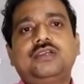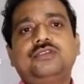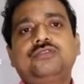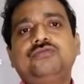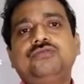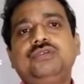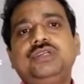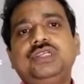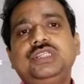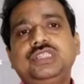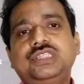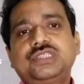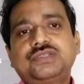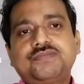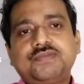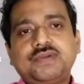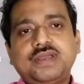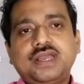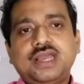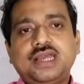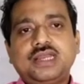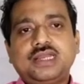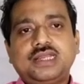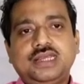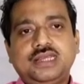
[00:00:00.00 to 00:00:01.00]
to
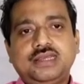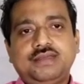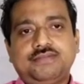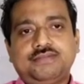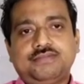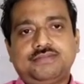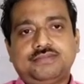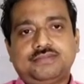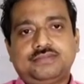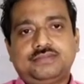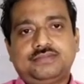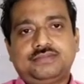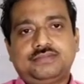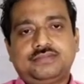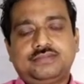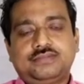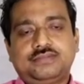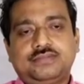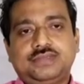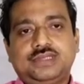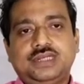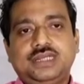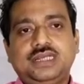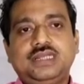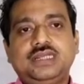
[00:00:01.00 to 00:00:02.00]
inspire him
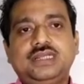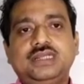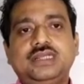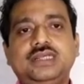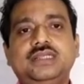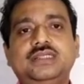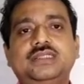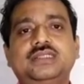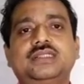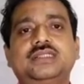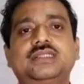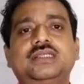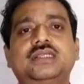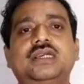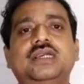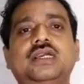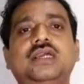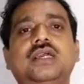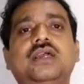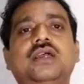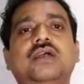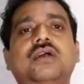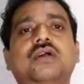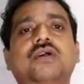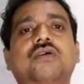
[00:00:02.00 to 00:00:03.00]
in his
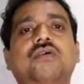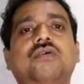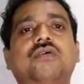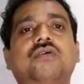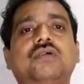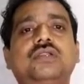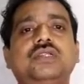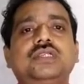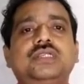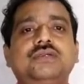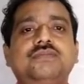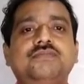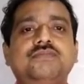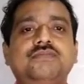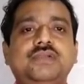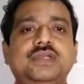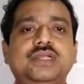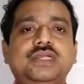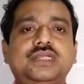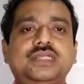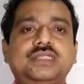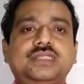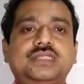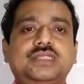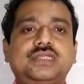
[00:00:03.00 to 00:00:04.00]

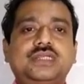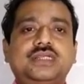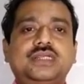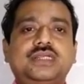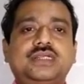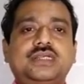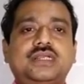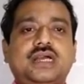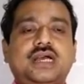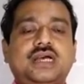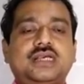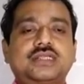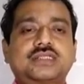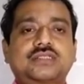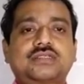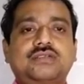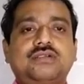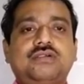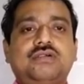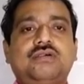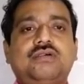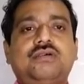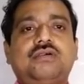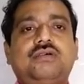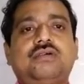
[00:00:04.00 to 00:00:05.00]
contemplate task
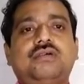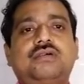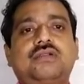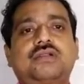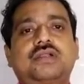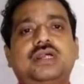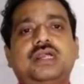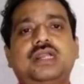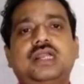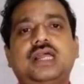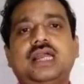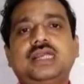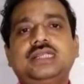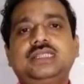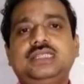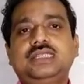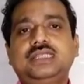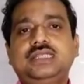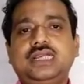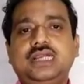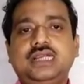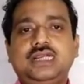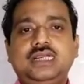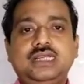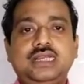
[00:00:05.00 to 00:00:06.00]
or
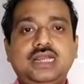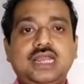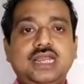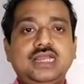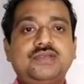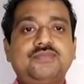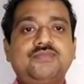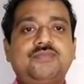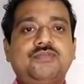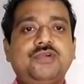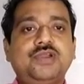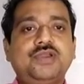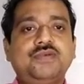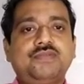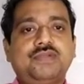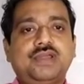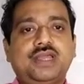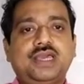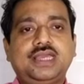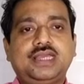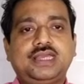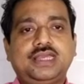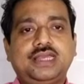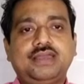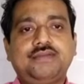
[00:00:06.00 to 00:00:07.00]
writing a great poem
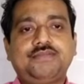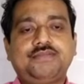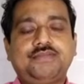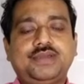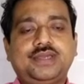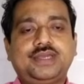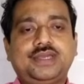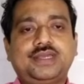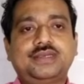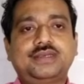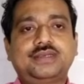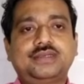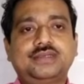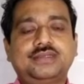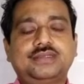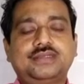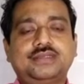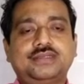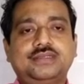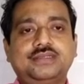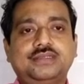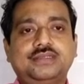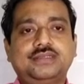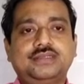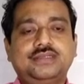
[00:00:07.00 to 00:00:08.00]
like epic.
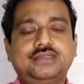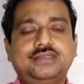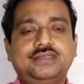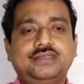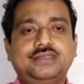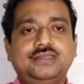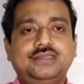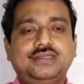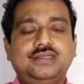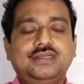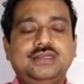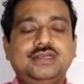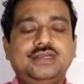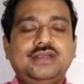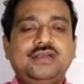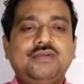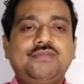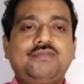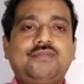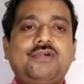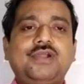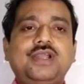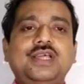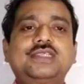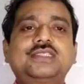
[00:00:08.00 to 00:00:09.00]

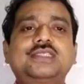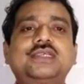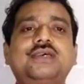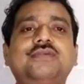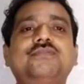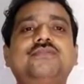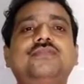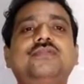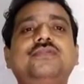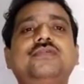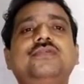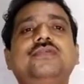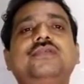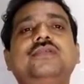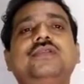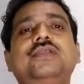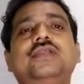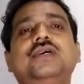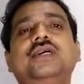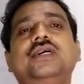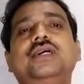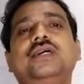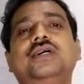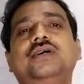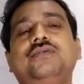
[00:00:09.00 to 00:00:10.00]
For example,
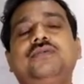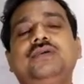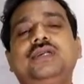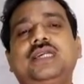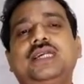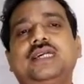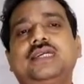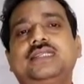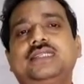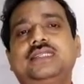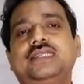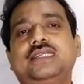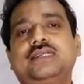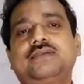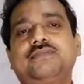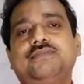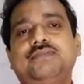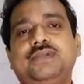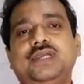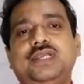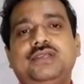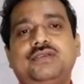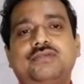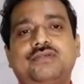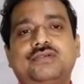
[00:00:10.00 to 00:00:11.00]
we can take
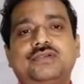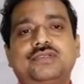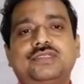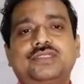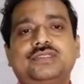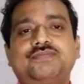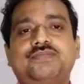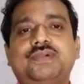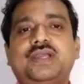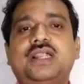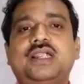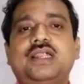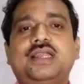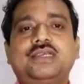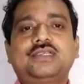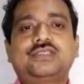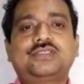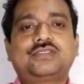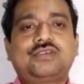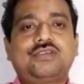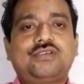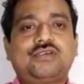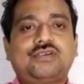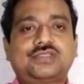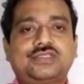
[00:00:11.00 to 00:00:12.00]
Milton's
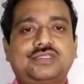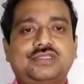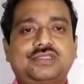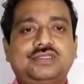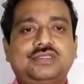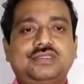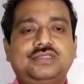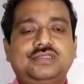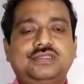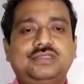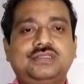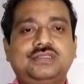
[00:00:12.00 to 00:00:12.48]
Paradise Lost.